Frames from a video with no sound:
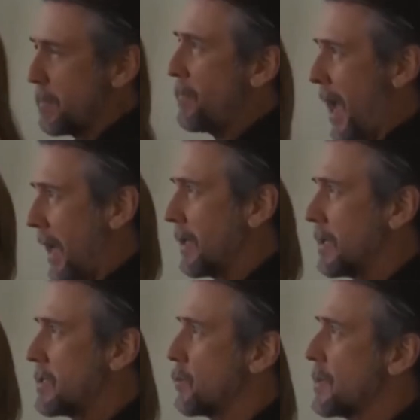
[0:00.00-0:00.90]
just a
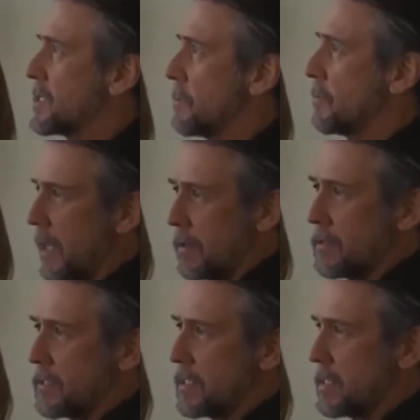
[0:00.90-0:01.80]
package with some
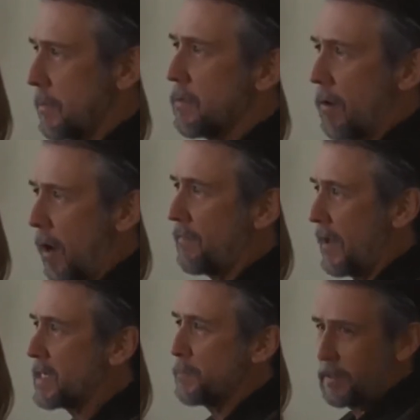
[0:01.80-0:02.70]
letters and some other
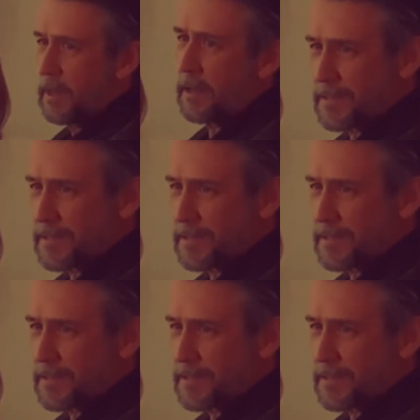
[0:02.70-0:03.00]
artifacts, but